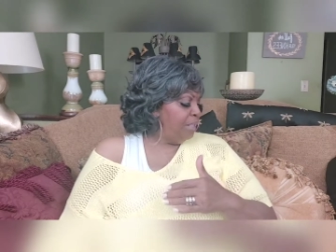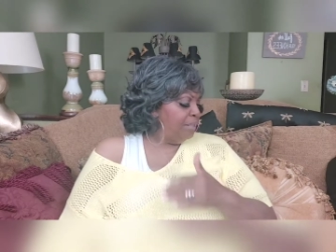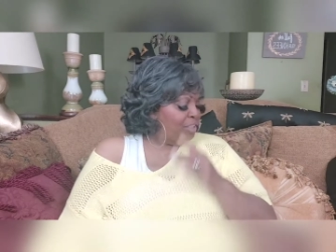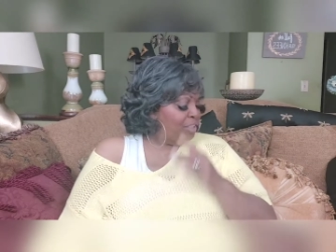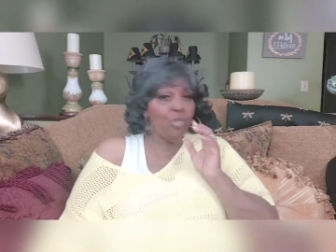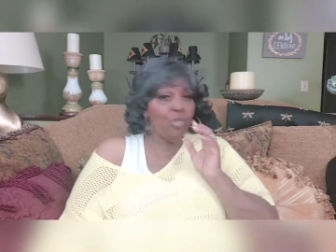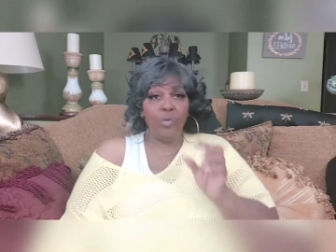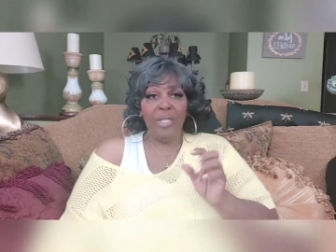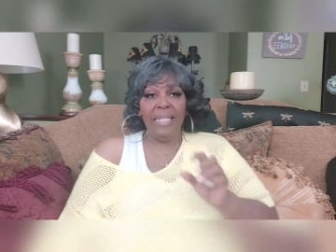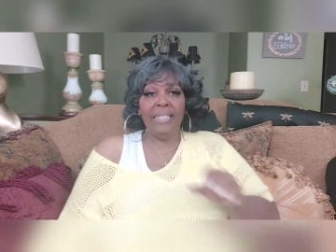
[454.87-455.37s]

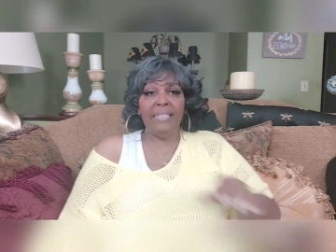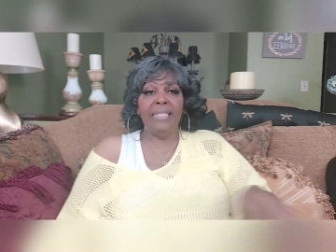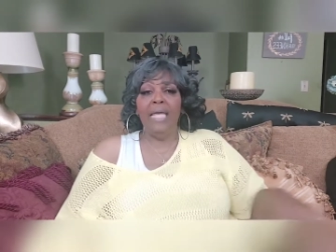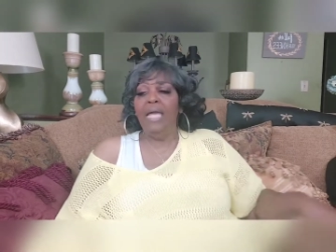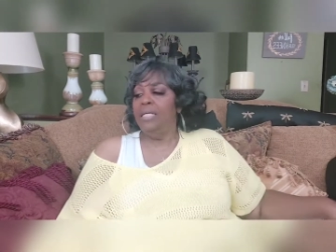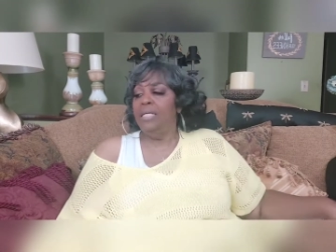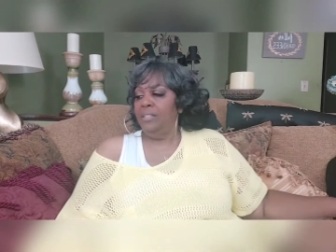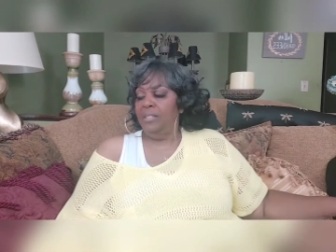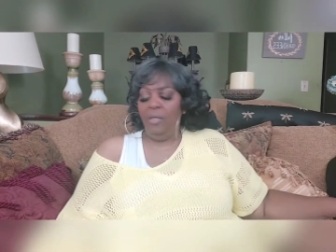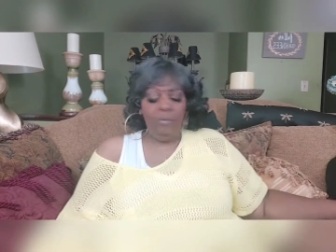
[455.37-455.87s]
shrinks.
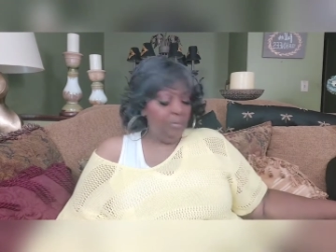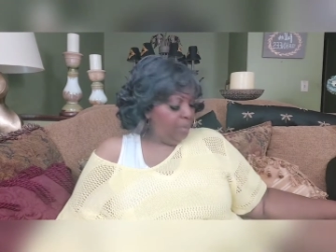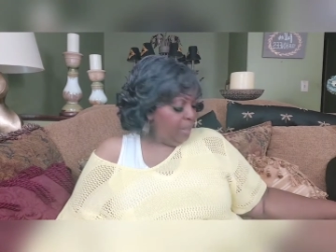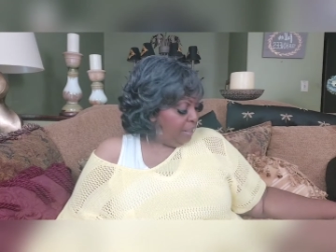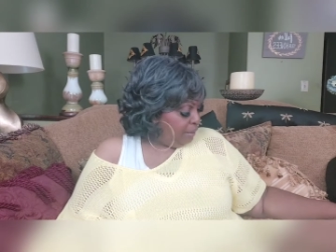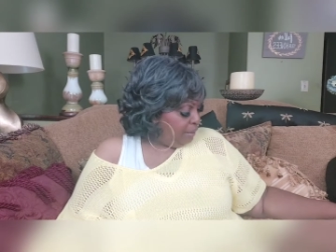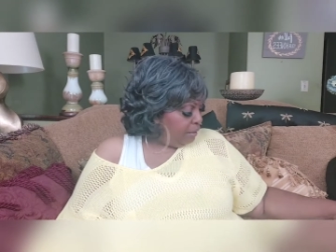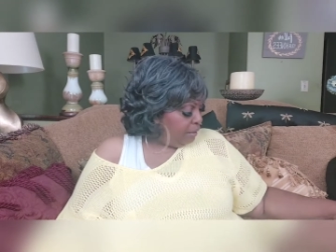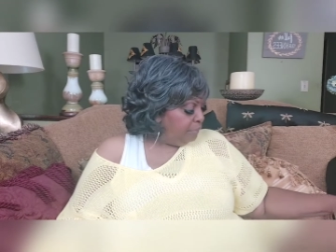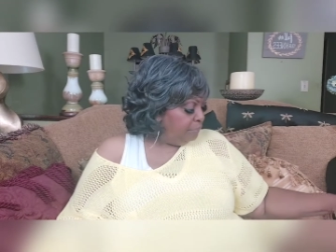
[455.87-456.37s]
So,
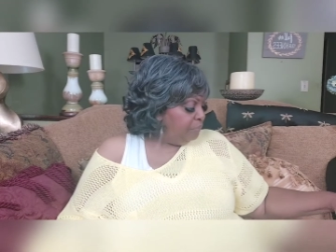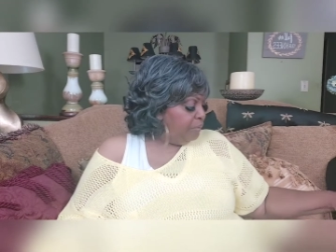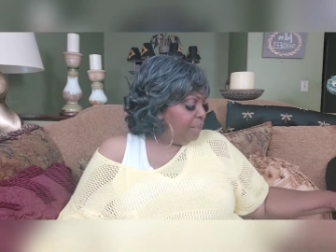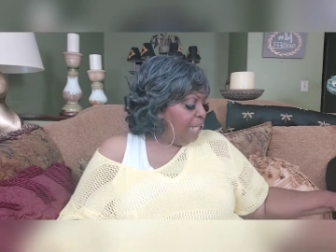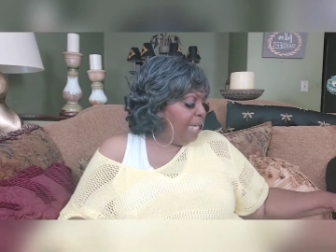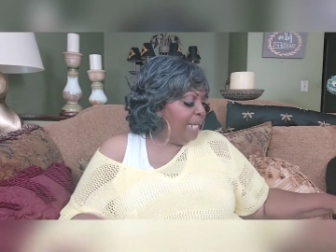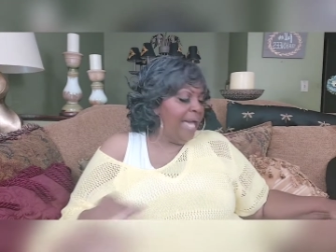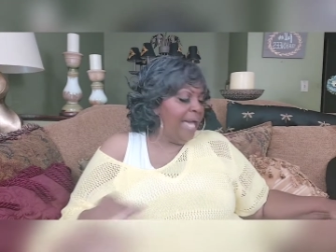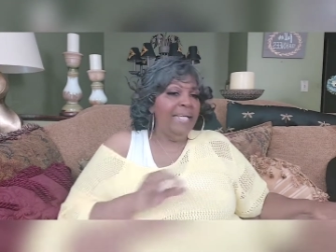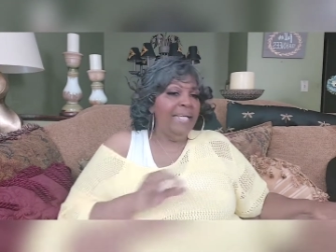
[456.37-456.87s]

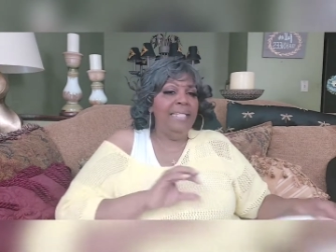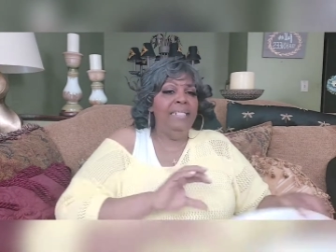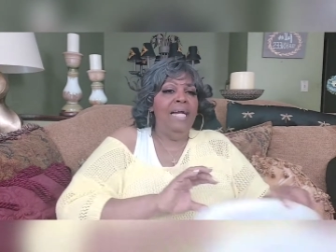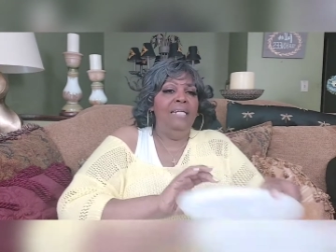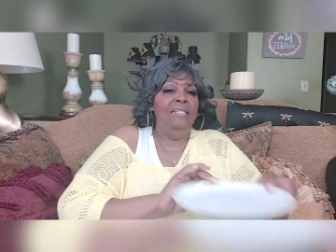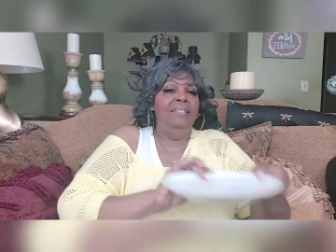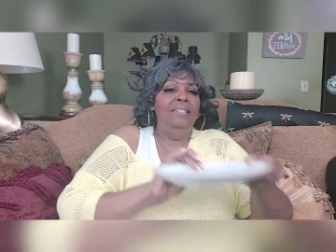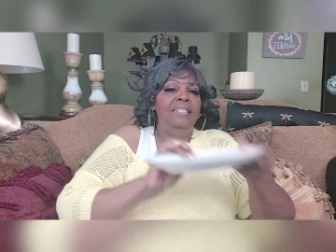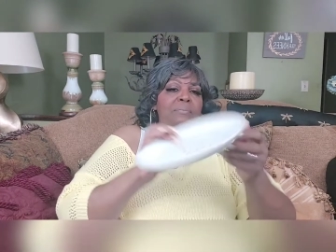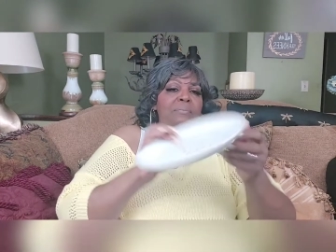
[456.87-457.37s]
and I eat
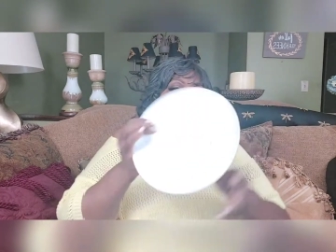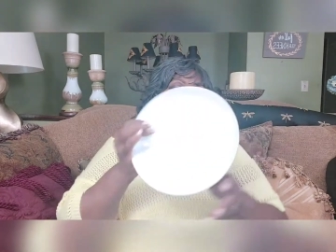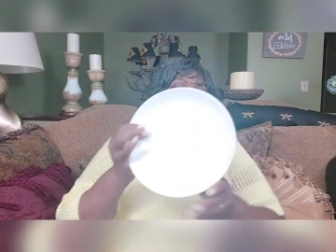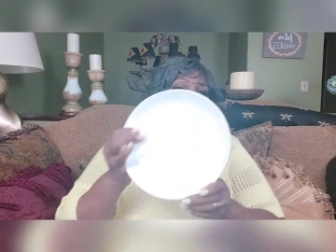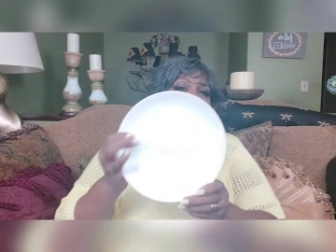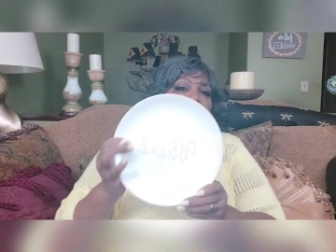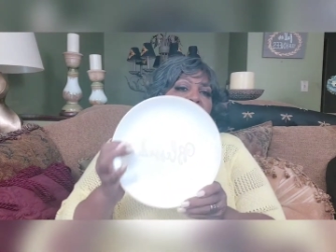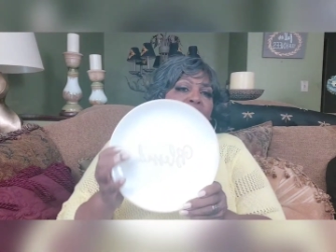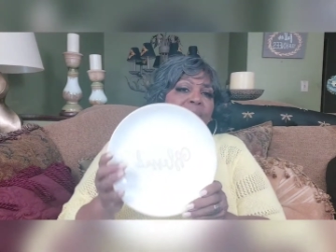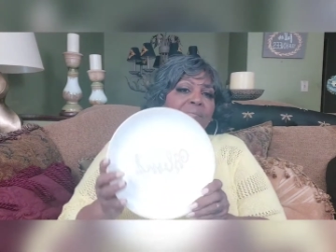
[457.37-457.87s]
out of this plate.